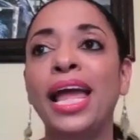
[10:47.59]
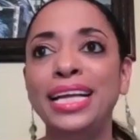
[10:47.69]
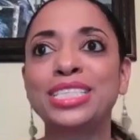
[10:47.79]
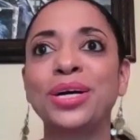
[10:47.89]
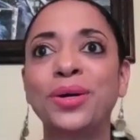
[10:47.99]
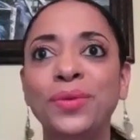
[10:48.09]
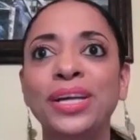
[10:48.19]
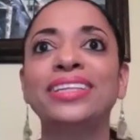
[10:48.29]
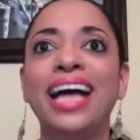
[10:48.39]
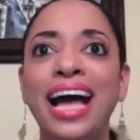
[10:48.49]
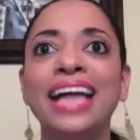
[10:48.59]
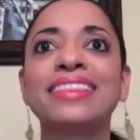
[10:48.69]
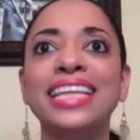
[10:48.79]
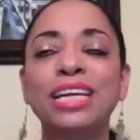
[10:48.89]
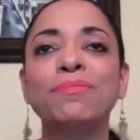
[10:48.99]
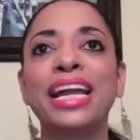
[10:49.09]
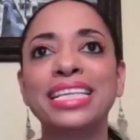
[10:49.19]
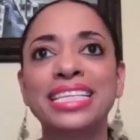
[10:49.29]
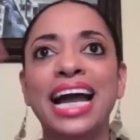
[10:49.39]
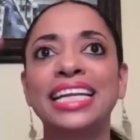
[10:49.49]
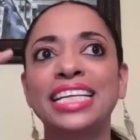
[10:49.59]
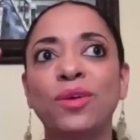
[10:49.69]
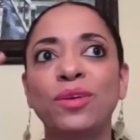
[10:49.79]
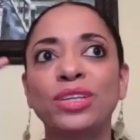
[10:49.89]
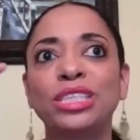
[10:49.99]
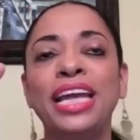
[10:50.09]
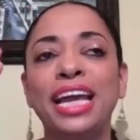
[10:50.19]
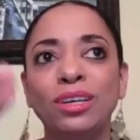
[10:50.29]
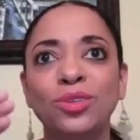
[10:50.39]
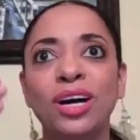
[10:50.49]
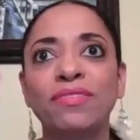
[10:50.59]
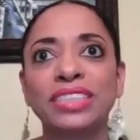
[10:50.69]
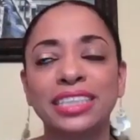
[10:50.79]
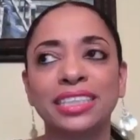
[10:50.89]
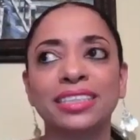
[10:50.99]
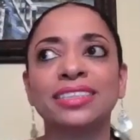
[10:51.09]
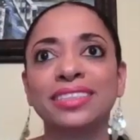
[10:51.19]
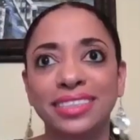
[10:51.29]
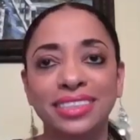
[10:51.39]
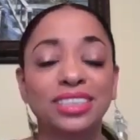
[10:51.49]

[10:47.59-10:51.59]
And so I think my anxiety is going to be held off until